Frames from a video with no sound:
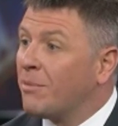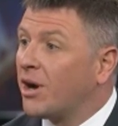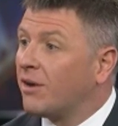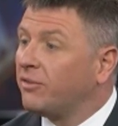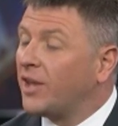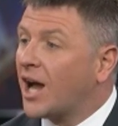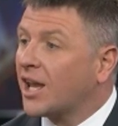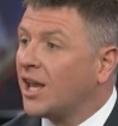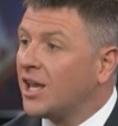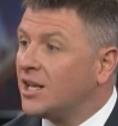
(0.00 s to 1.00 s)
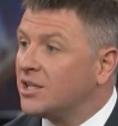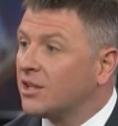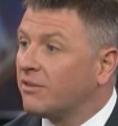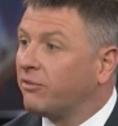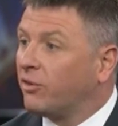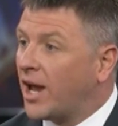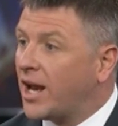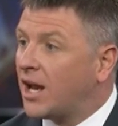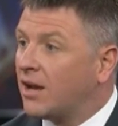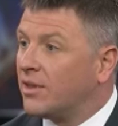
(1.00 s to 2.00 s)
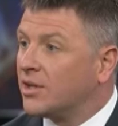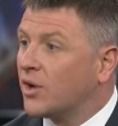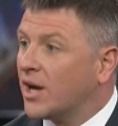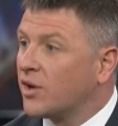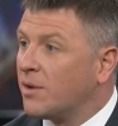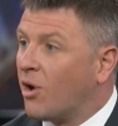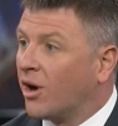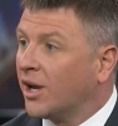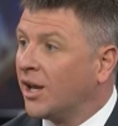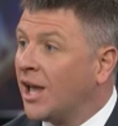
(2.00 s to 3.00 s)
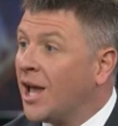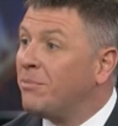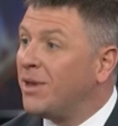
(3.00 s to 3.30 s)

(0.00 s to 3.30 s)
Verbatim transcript: but are flocking into the front end of the Treasury market